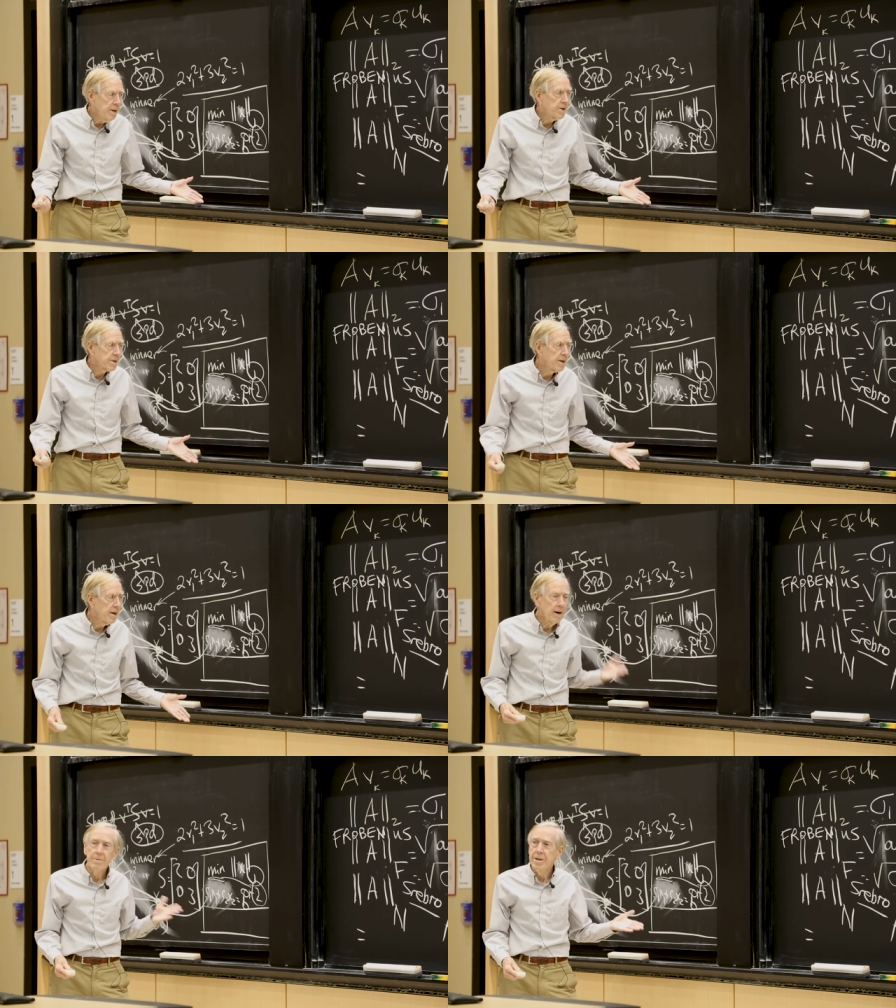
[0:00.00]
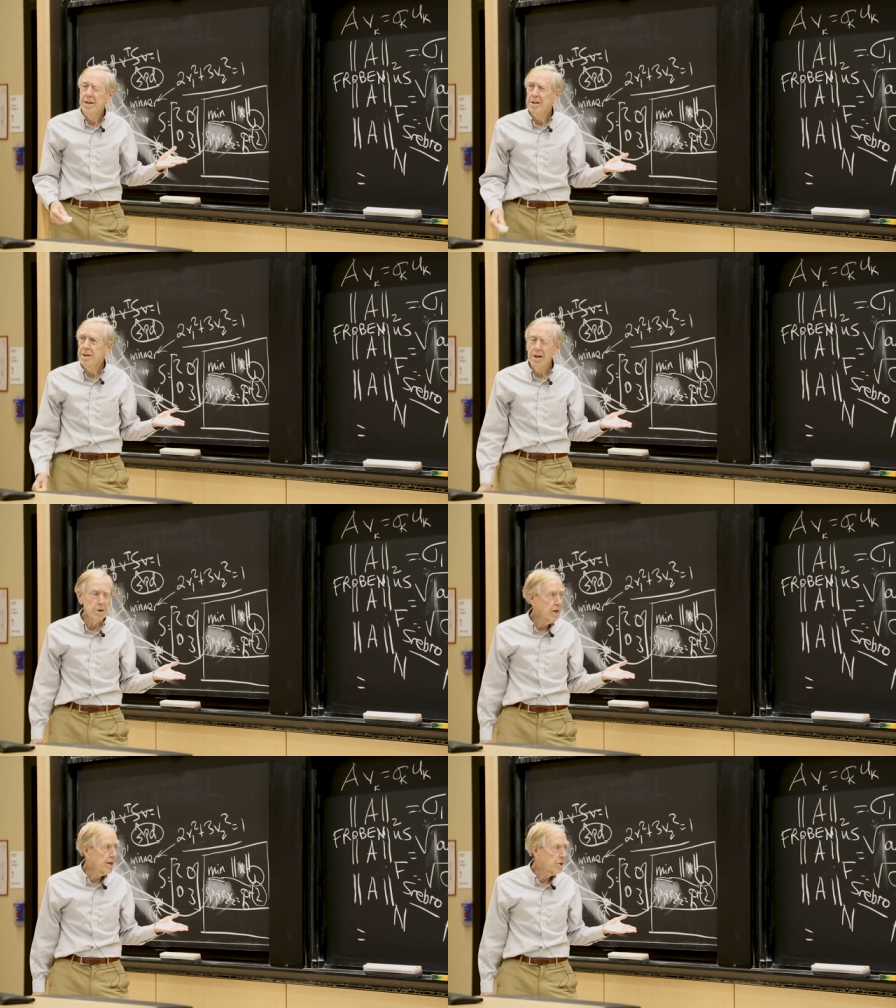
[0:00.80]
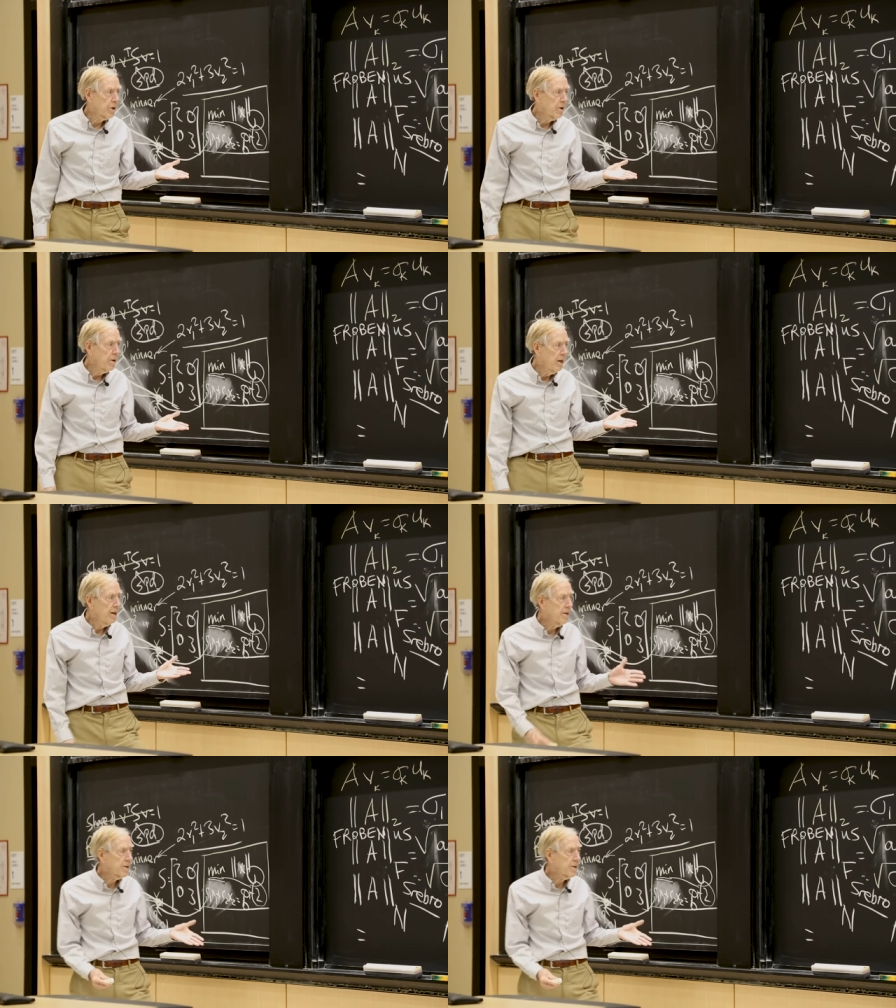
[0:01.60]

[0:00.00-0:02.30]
he just announced his conjecture. And